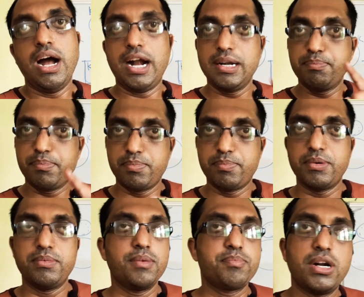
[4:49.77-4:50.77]
and
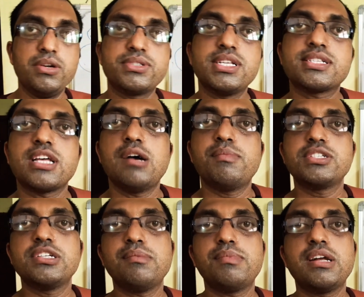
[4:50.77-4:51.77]
produces how much
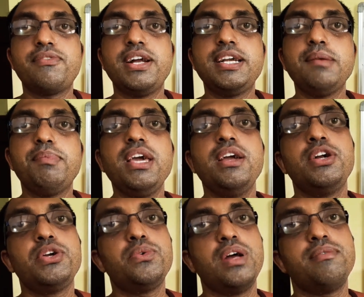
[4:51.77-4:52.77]
number of
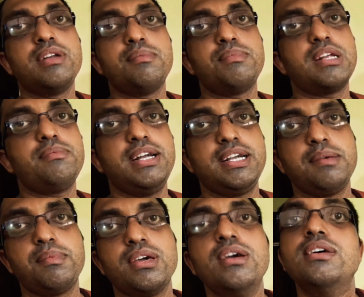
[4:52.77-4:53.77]
ATP? 12 number of ATP.
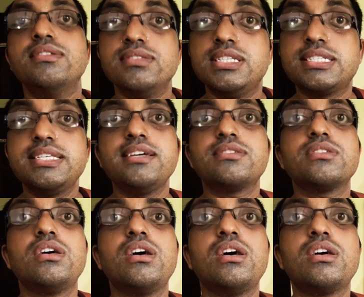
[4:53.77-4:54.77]
This
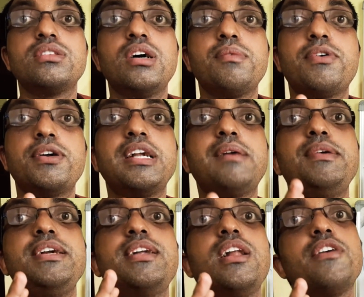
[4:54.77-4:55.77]
is the
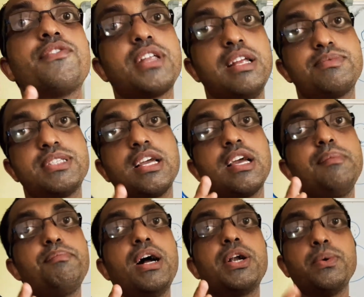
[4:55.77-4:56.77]
fundamental of Krebs cycle
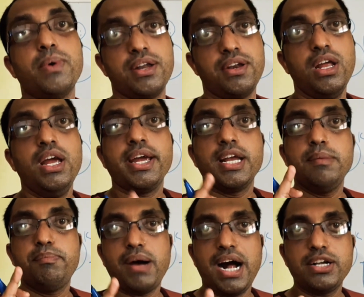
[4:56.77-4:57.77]
part 1. In
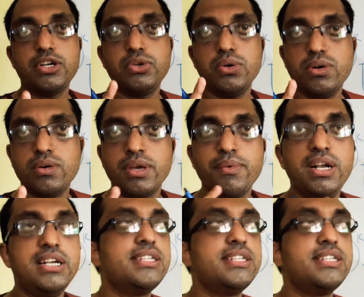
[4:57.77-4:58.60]
part 2, we will